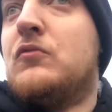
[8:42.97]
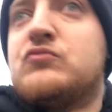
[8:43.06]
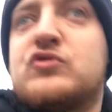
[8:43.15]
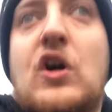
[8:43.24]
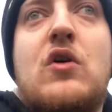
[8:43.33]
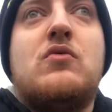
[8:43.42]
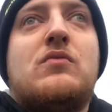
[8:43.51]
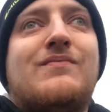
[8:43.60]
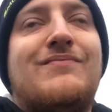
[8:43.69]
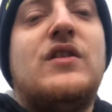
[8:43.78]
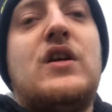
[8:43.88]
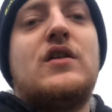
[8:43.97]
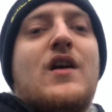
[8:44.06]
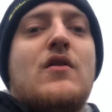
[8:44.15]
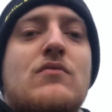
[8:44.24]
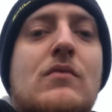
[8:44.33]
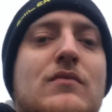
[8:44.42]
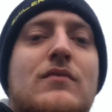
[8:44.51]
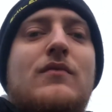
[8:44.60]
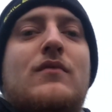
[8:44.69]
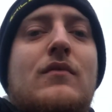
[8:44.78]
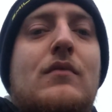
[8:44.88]
So, you know,
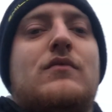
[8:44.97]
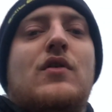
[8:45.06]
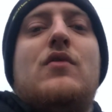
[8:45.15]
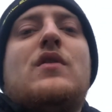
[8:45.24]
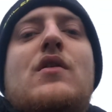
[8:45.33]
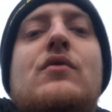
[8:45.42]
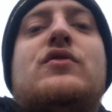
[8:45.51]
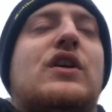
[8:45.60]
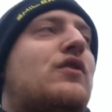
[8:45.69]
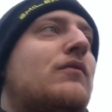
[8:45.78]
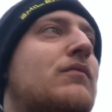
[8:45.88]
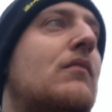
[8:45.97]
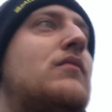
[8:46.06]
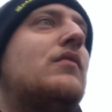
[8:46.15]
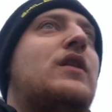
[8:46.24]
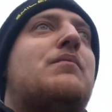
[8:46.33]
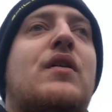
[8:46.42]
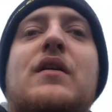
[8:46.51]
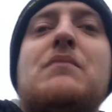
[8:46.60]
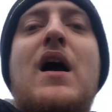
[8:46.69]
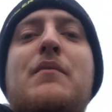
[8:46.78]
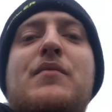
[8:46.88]
who knows, they
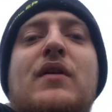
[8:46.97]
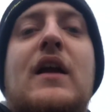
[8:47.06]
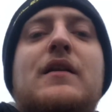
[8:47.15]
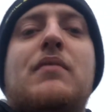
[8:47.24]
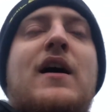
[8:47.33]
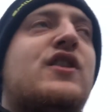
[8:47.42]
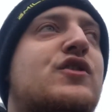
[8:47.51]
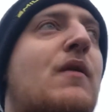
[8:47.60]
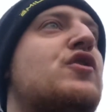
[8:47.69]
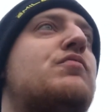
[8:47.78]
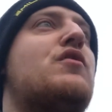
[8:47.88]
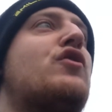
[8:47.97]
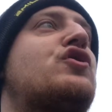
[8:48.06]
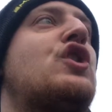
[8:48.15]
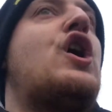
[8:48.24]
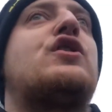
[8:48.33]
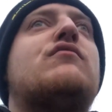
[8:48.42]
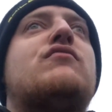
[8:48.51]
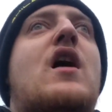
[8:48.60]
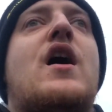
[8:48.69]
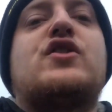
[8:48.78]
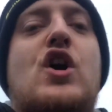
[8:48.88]
might be bringing it back. It's supposed to be on certain
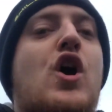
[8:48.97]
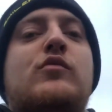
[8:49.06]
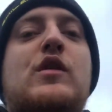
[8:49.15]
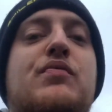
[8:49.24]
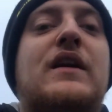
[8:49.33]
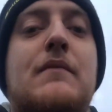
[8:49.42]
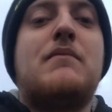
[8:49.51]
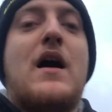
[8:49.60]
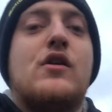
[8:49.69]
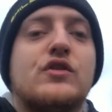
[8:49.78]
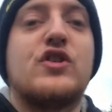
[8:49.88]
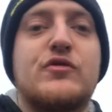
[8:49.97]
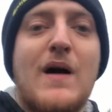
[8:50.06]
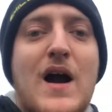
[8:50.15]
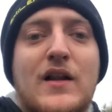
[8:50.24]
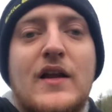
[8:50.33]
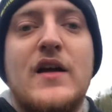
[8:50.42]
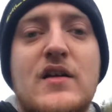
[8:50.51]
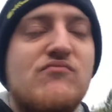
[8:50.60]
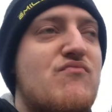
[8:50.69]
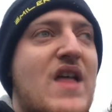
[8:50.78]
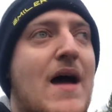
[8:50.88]
rides. I hope they bring it back on the Smiley,
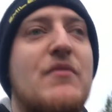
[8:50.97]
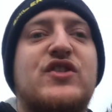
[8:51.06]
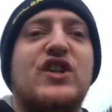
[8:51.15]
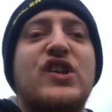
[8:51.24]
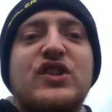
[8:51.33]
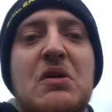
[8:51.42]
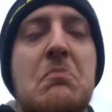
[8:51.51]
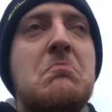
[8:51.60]
Nemesis,